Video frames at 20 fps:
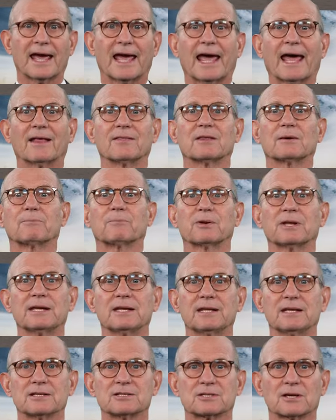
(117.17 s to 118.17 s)
and the
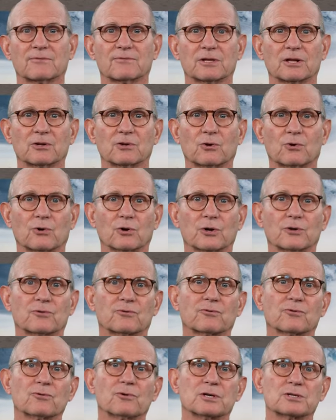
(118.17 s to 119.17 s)
pleadings of the Lord
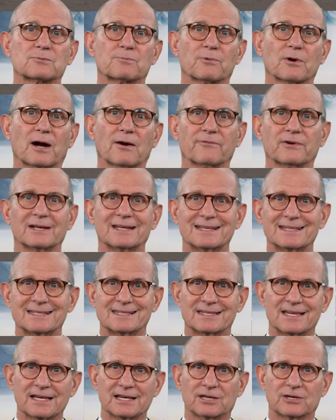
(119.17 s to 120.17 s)
through his prophet
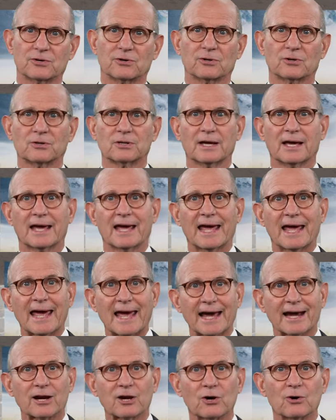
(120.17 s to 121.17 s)
Ezekiel
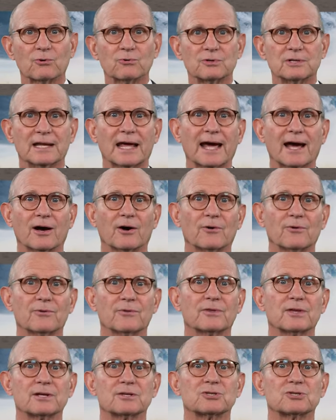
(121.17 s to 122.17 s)
echo down the